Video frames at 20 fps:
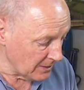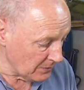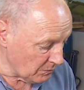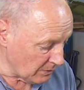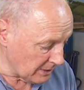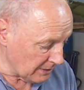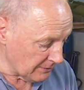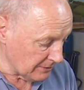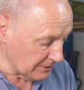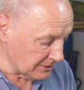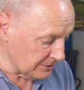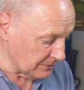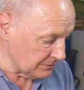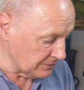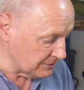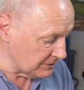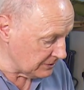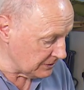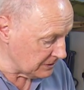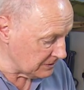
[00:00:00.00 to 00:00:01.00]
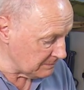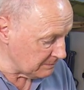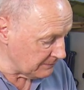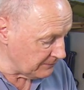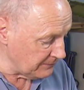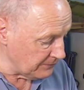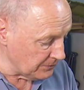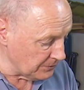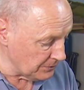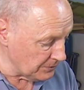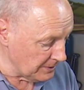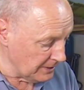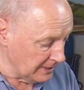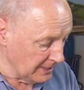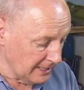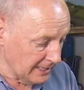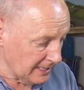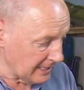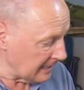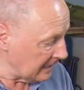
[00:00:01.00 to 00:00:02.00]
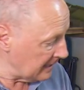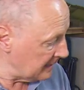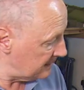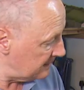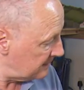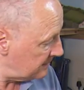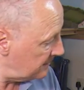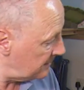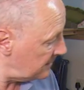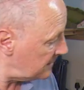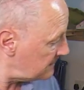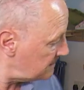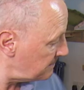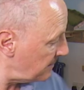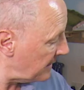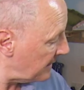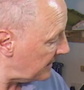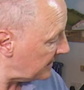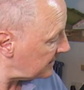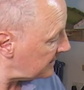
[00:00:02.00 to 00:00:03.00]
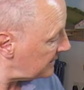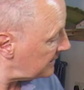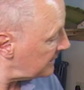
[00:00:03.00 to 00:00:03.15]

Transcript: where I used these before and this pack